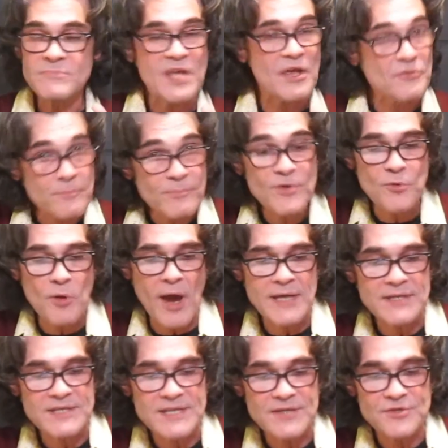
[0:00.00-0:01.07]
Tell them their
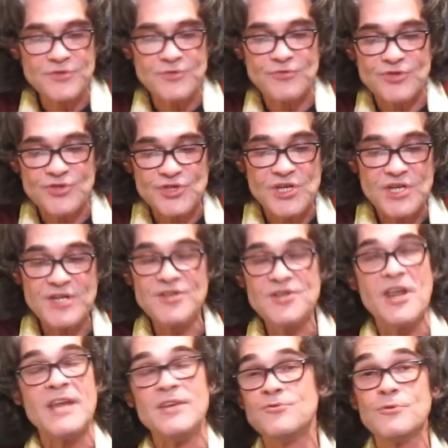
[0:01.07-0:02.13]
ideas are sick and
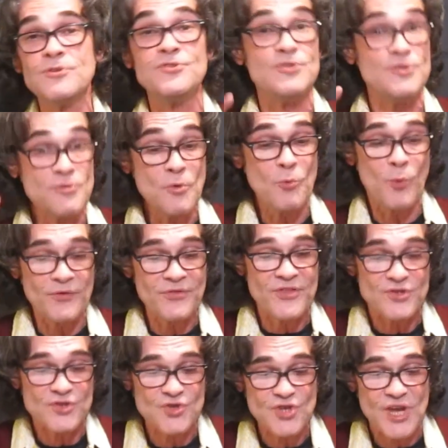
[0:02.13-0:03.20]
dangerous and you don't want
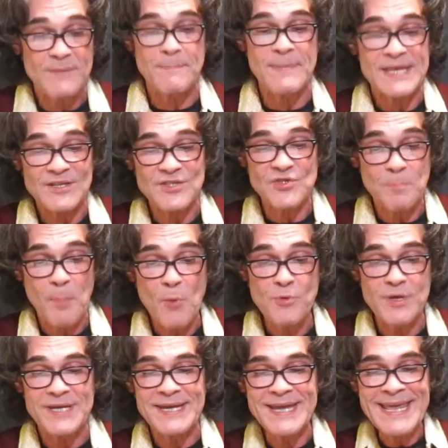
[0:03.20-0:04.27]
this shit being
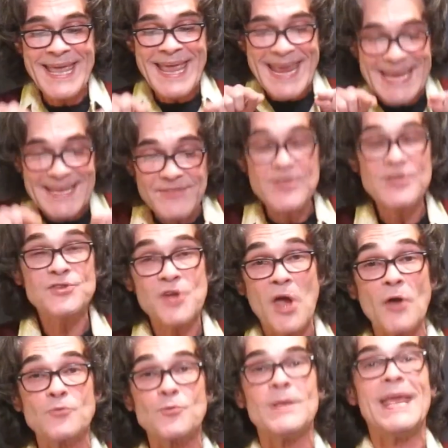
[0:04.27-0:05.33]
spoken in this
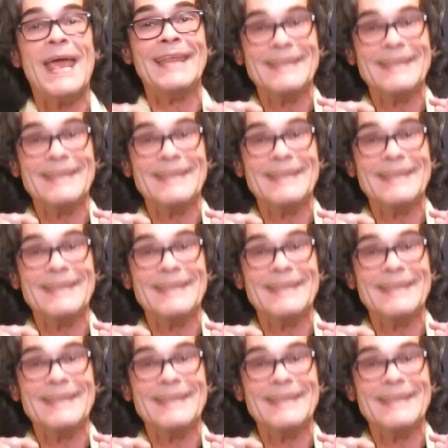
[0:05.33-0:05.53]
country,